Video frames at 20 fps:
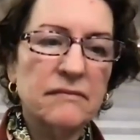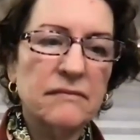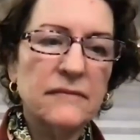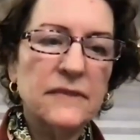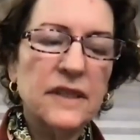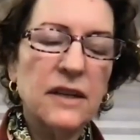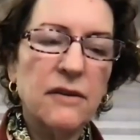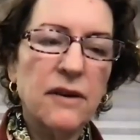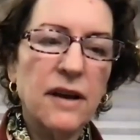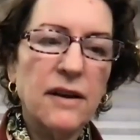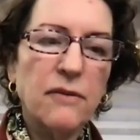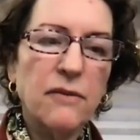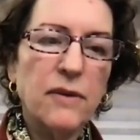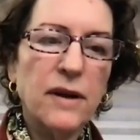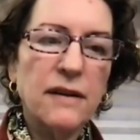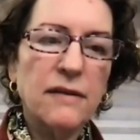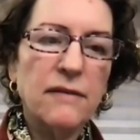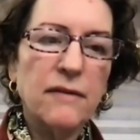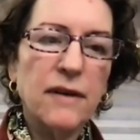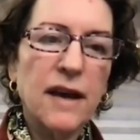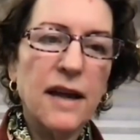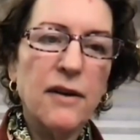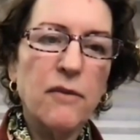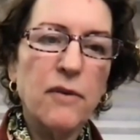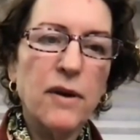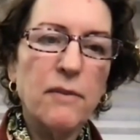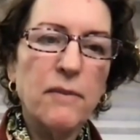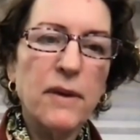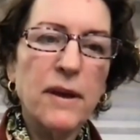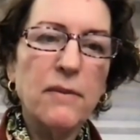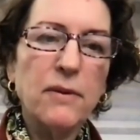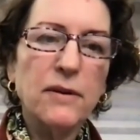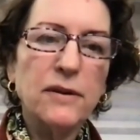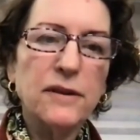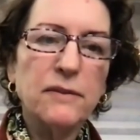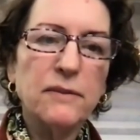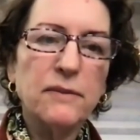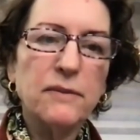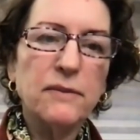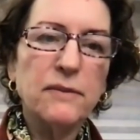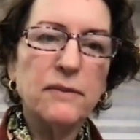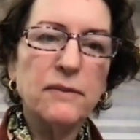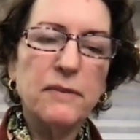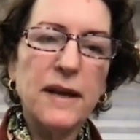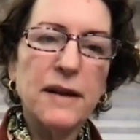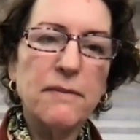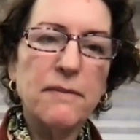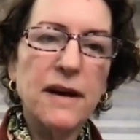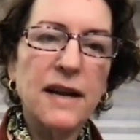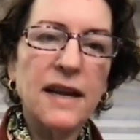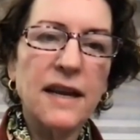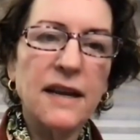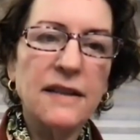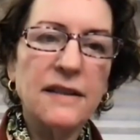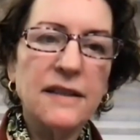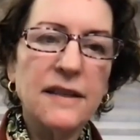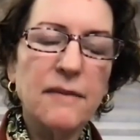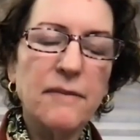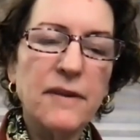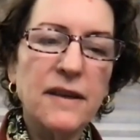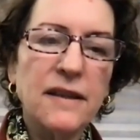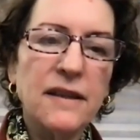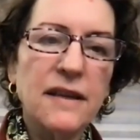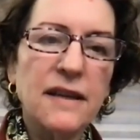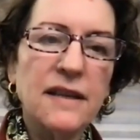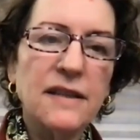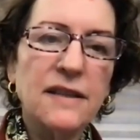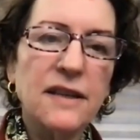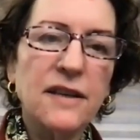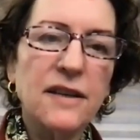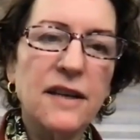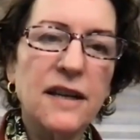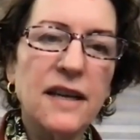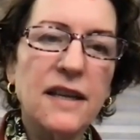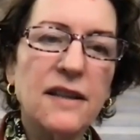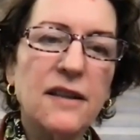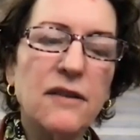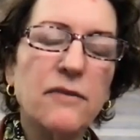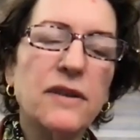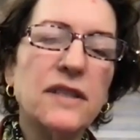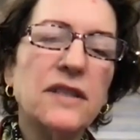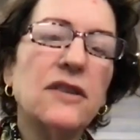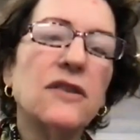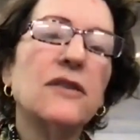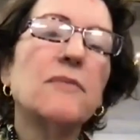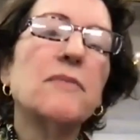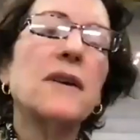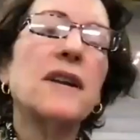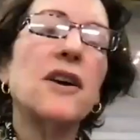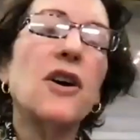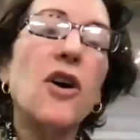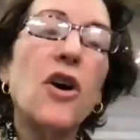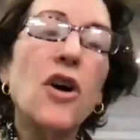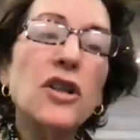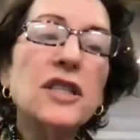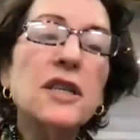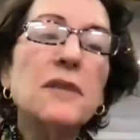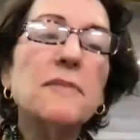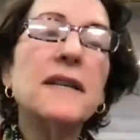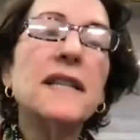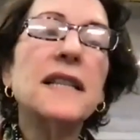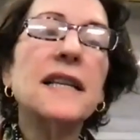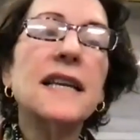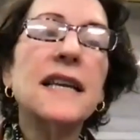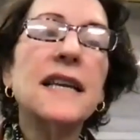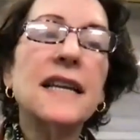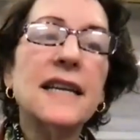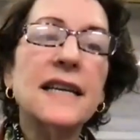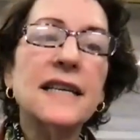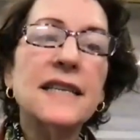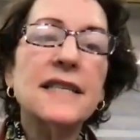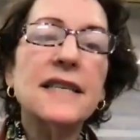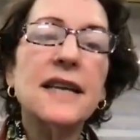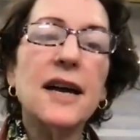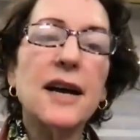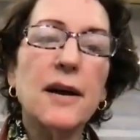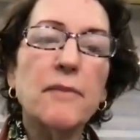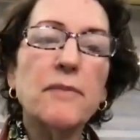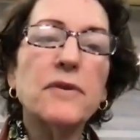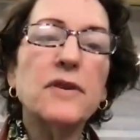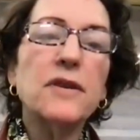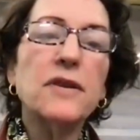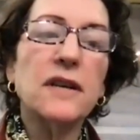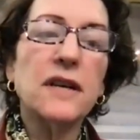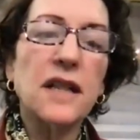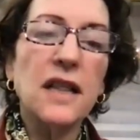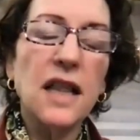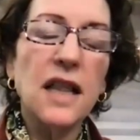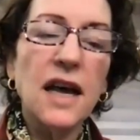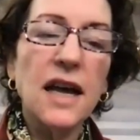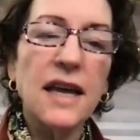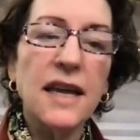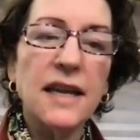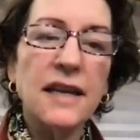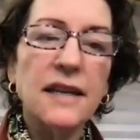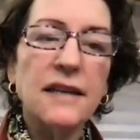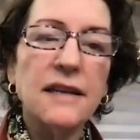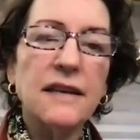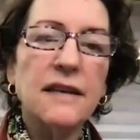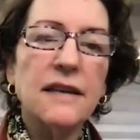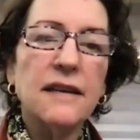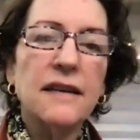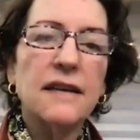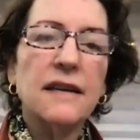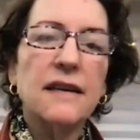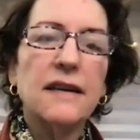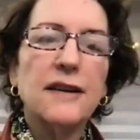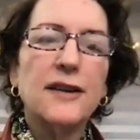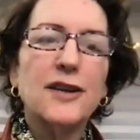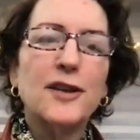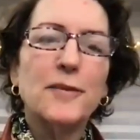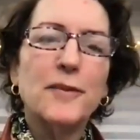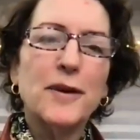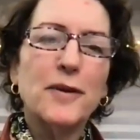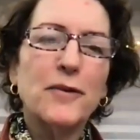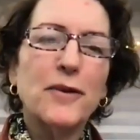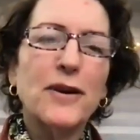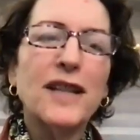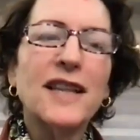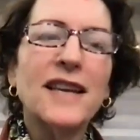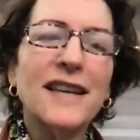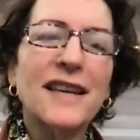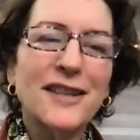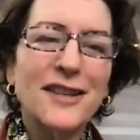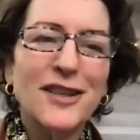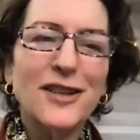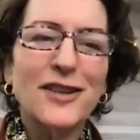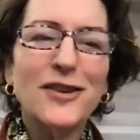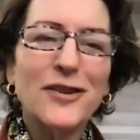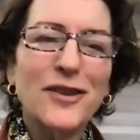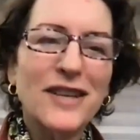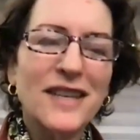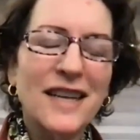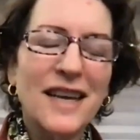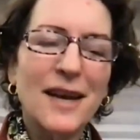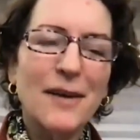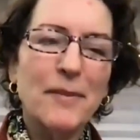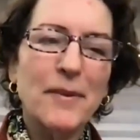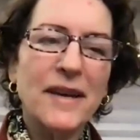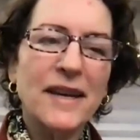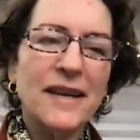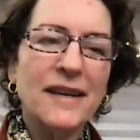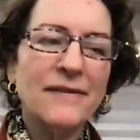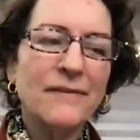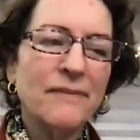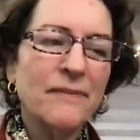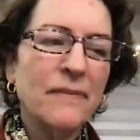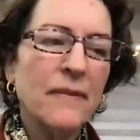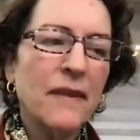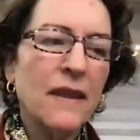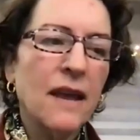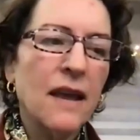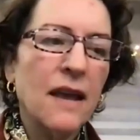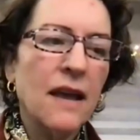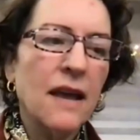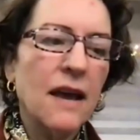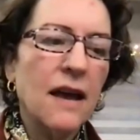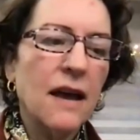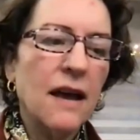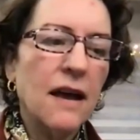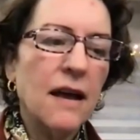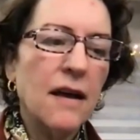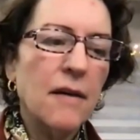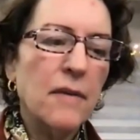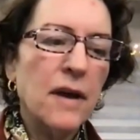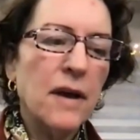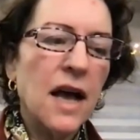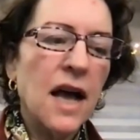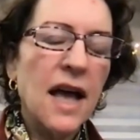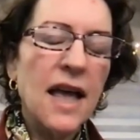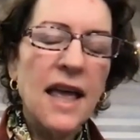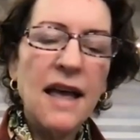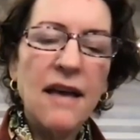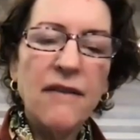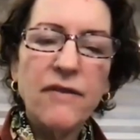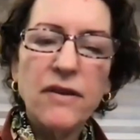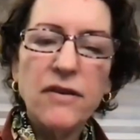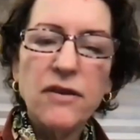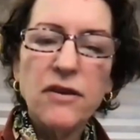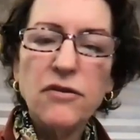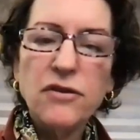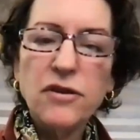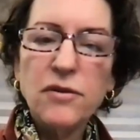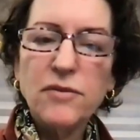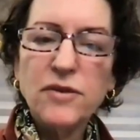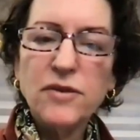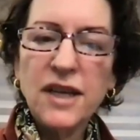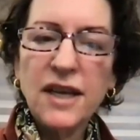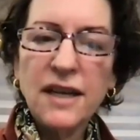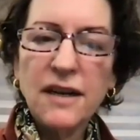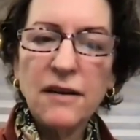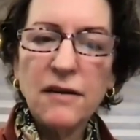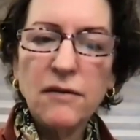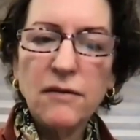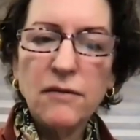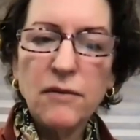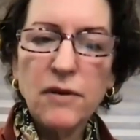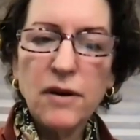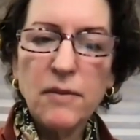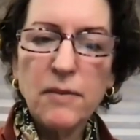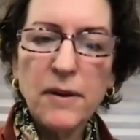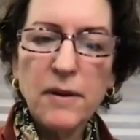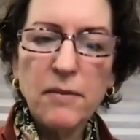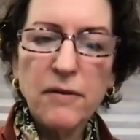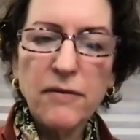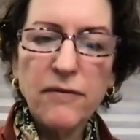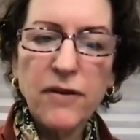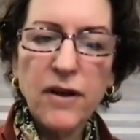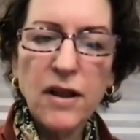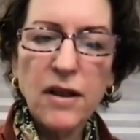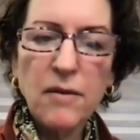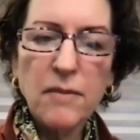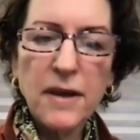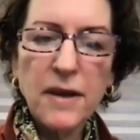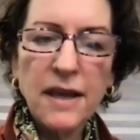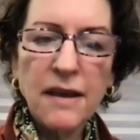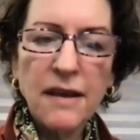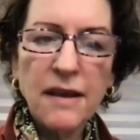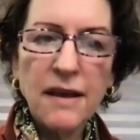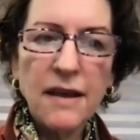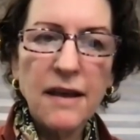I don't want people to spend money on something that isn't going to get the results. But ultimately, it is up to the client to be willing to do the tapping. I have a YouTube channel where people follow me.